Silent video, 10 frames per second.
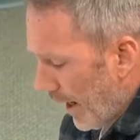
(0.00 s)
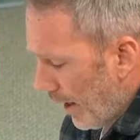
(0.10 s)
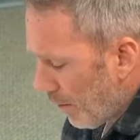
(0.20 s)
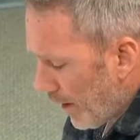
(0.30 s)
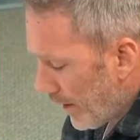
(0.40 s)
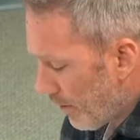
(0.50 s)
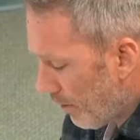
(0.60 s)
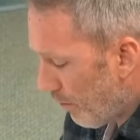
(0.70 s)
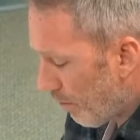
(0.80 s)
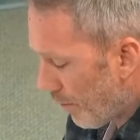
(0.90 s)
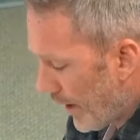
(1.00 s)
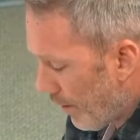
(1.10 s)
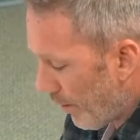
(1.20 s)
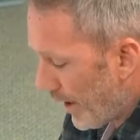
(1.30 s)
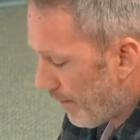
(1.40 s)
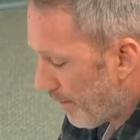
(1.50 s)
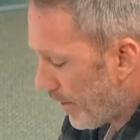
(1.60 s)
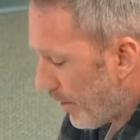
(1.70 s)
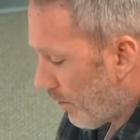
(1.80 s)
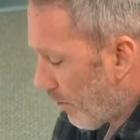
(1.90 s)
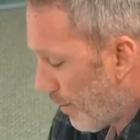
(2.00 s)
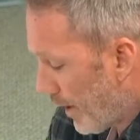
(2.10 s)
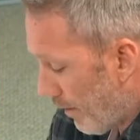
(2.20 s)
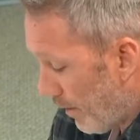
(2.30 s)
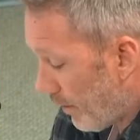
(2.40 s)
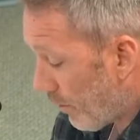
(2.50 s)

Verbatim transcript: I would like to reiterate the discrimin